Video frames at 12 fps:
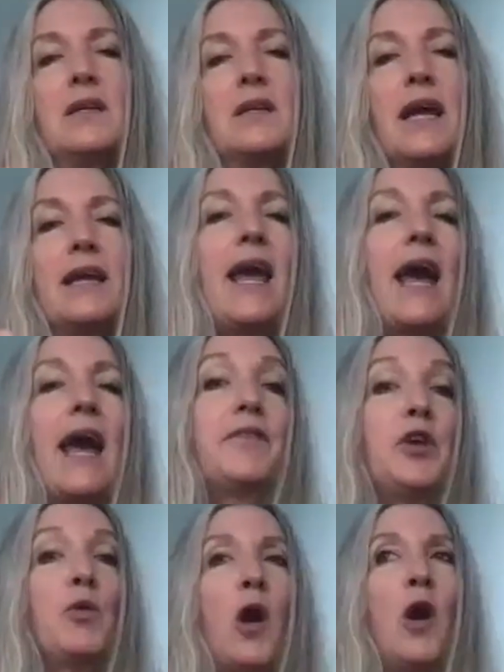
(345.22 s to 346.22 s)
Like, have
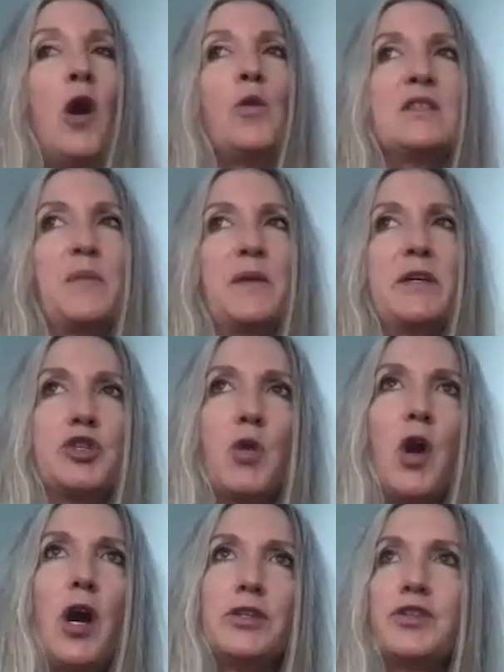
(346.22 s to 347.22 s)
you always been
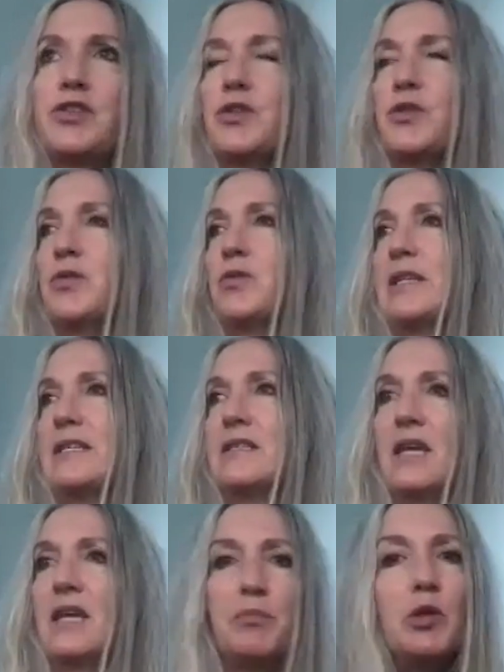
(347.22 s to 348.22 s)
drawn to, let's
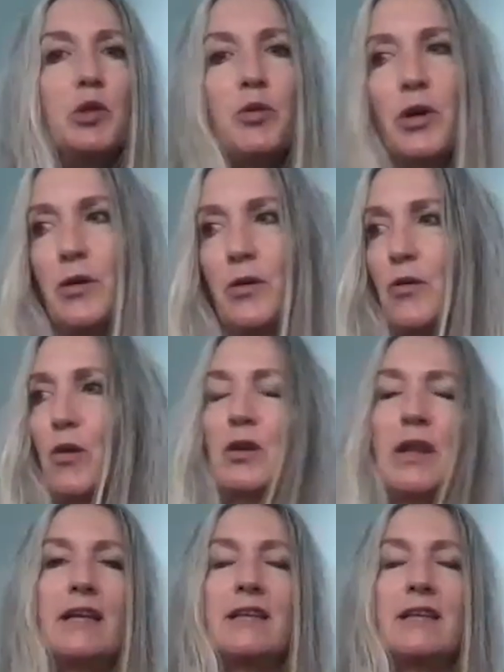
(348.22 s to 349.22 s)
say, Pluto, or
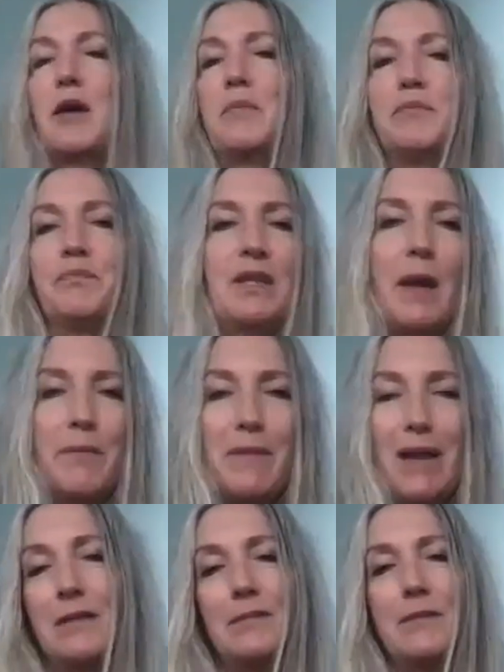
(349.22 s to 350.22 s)
like I'm
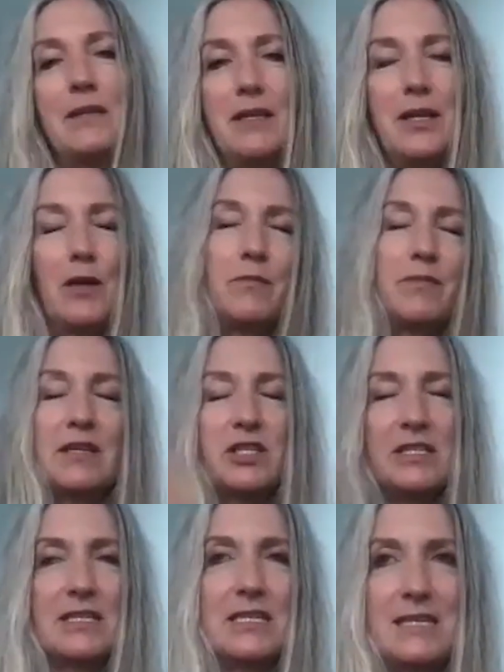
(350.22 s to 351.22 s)
not, that's
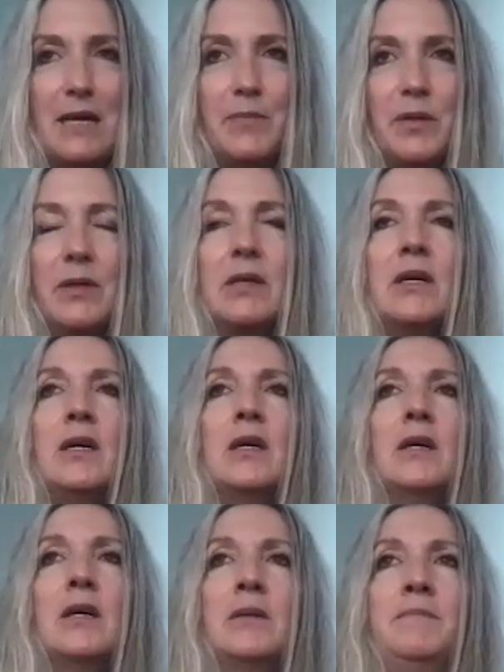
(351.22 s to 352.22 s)
just an example.
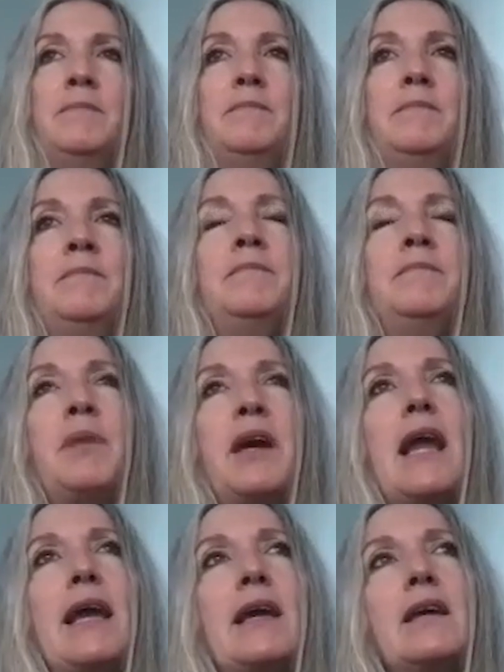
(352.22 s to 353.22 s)
But
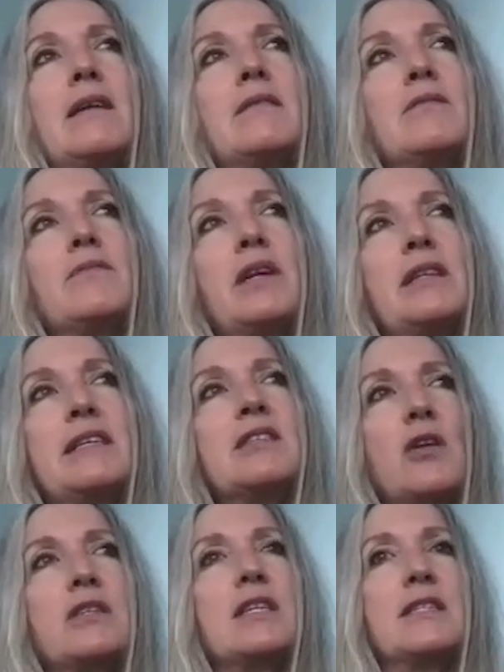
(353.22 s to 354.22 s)
like, really
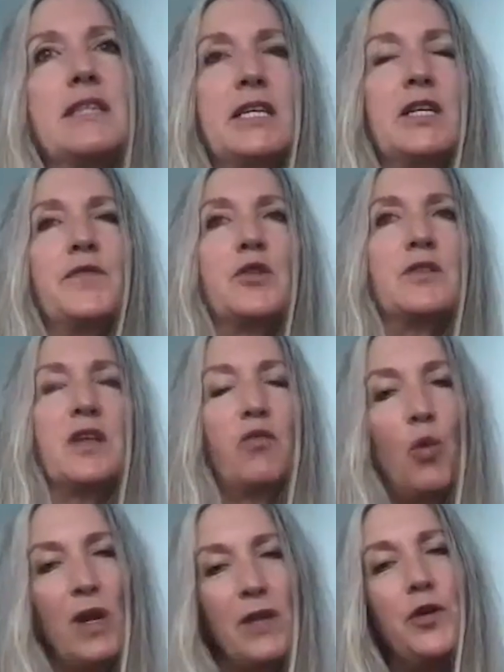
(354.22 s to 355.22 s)
start to think of yourself.
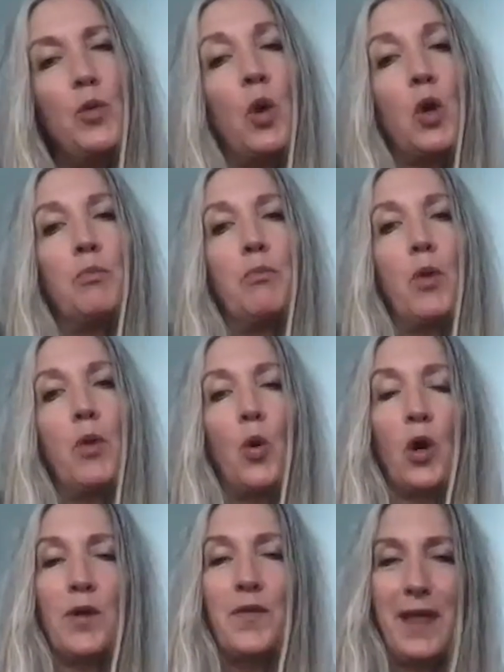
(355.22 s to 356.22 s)
What if you were
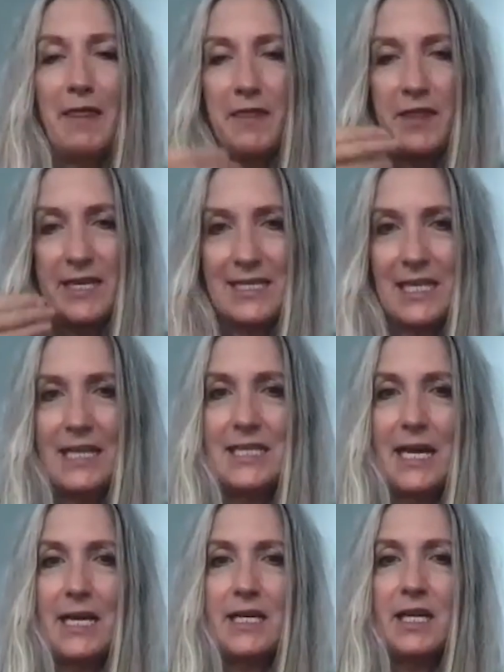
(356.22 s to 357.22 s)
more than this
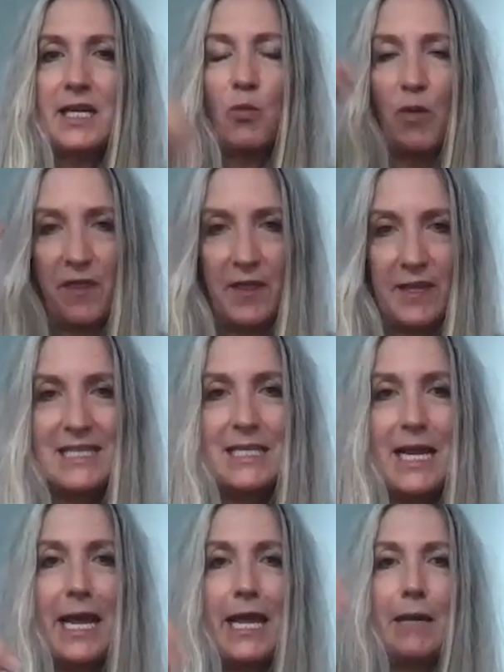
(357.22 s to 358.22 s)
identity with this
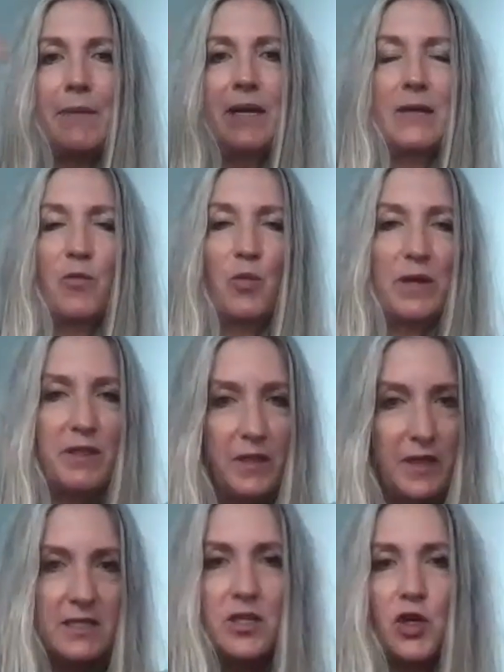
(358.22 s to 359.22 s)
name, with
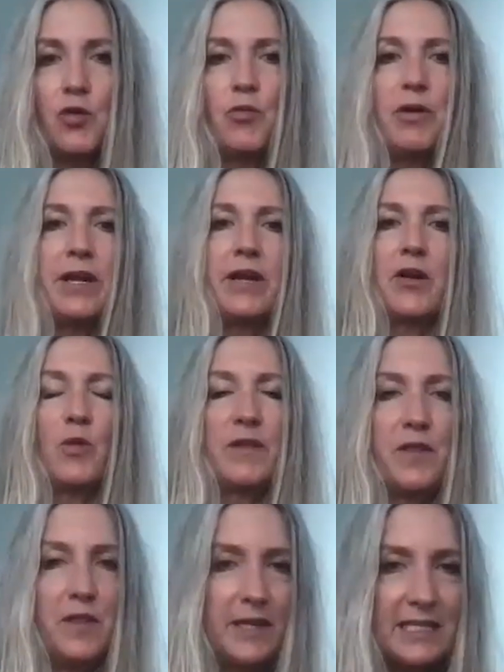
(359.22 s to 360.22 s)
this career,
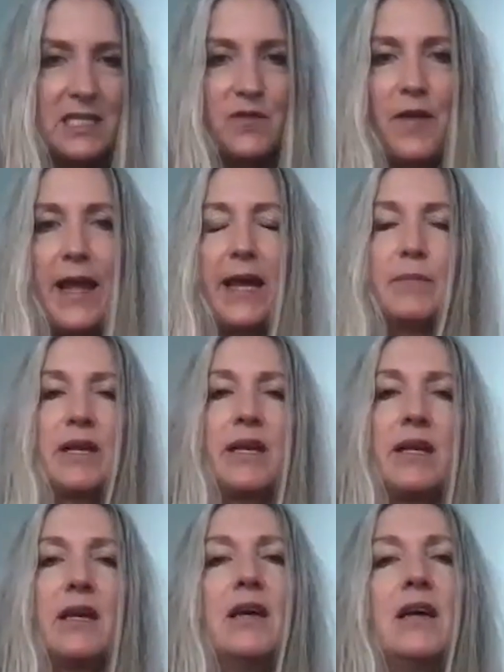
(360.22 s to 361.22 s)
with this
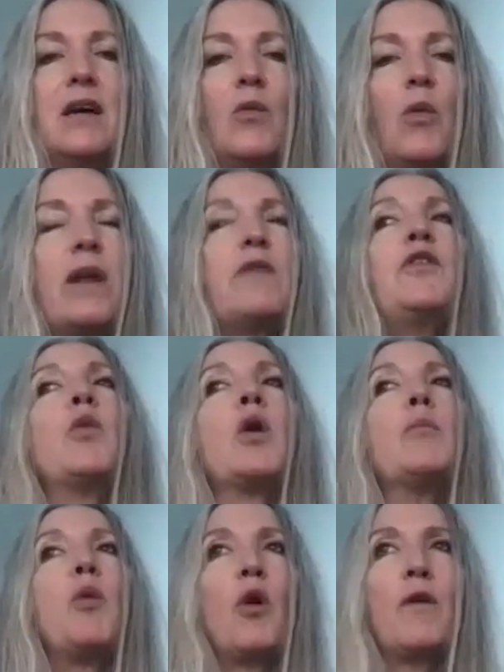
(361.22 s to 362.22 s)
family? What if you were
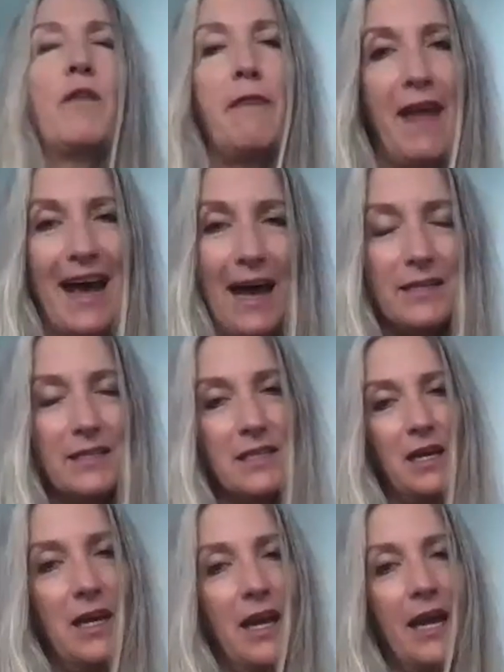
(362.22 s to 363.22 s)
more than that?
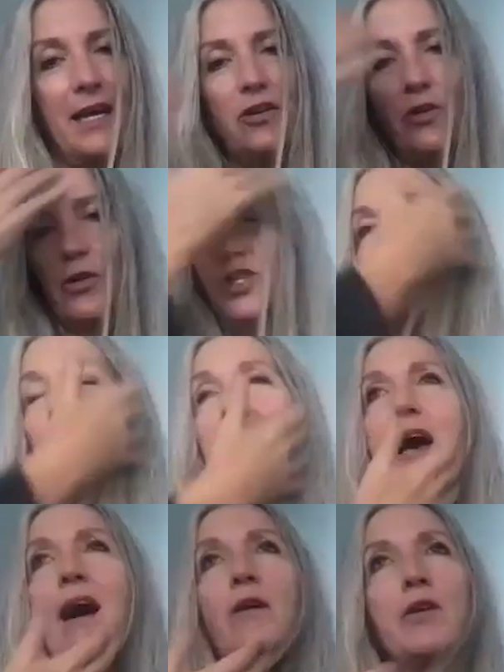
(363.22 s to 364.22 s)
And could you
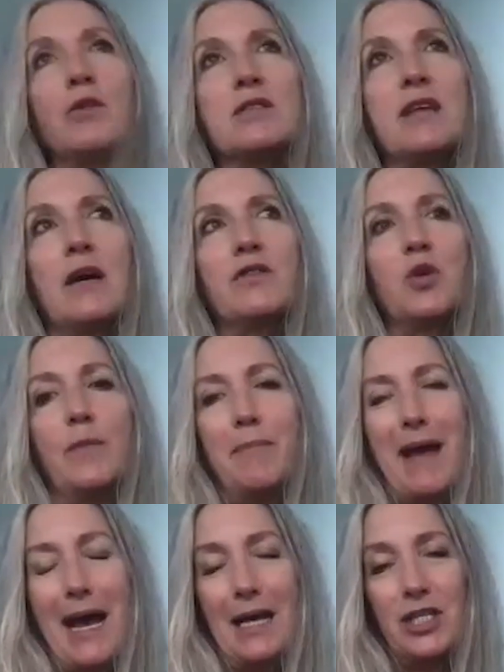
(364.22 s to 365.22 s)
allow yourself to
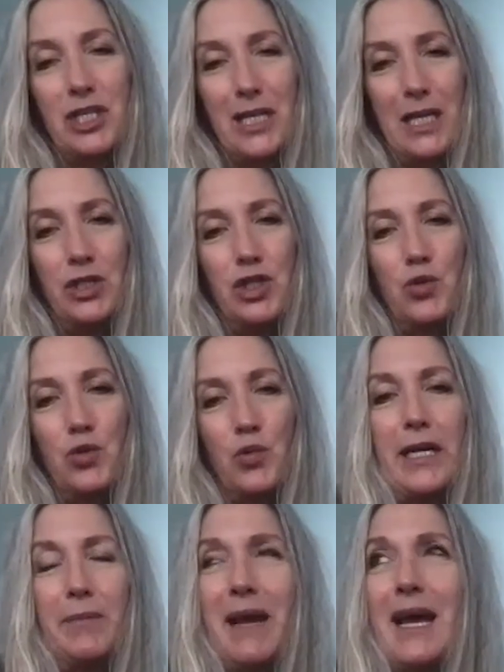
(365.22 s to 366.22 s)
imagine and
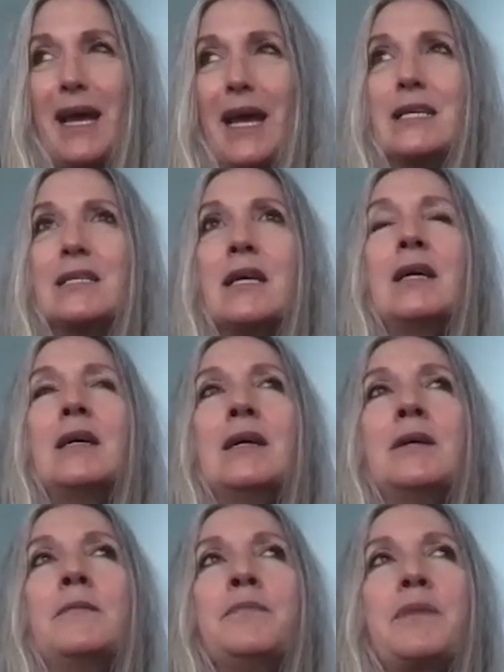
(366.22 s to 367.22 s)
dream and
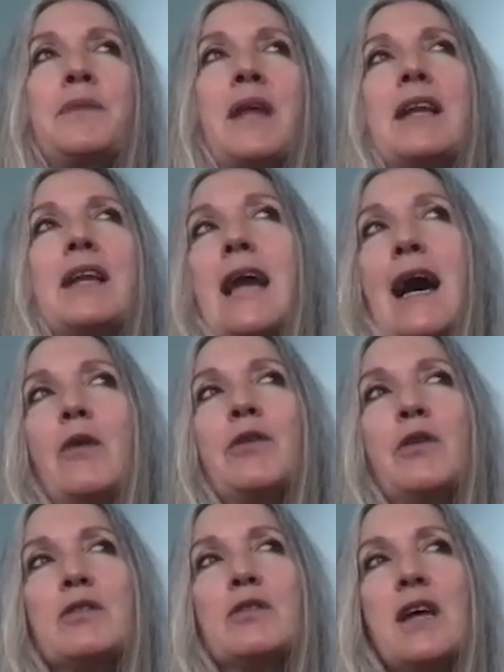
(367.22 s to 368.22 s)
allow
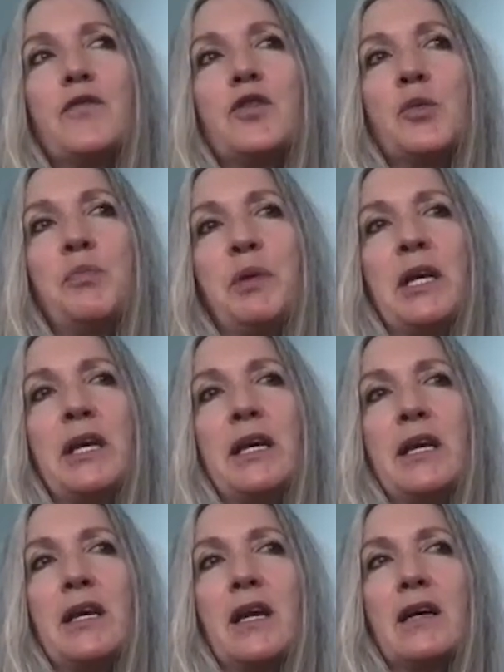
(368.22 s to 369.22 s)
yourself to
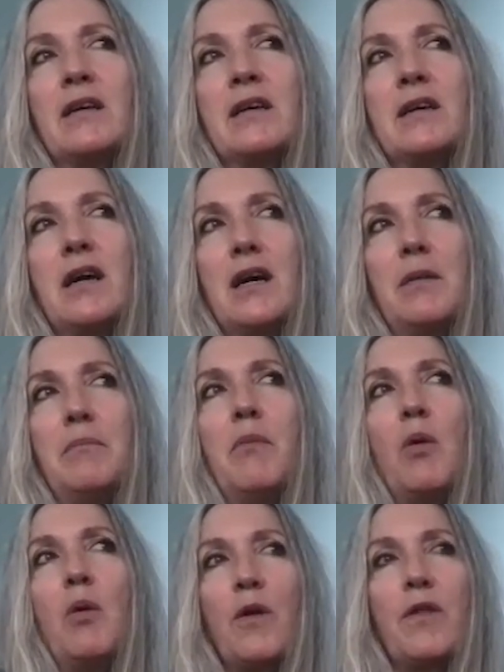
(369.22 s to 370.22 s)
be
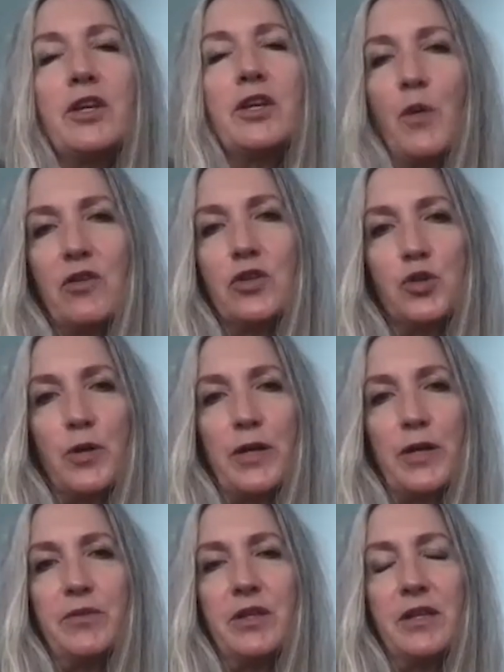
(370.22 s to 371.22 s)
more than you ever
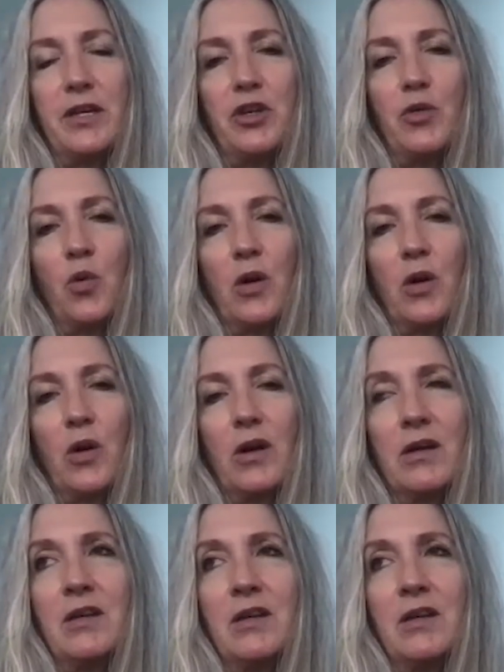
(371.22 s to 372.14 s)
dreamed that you were?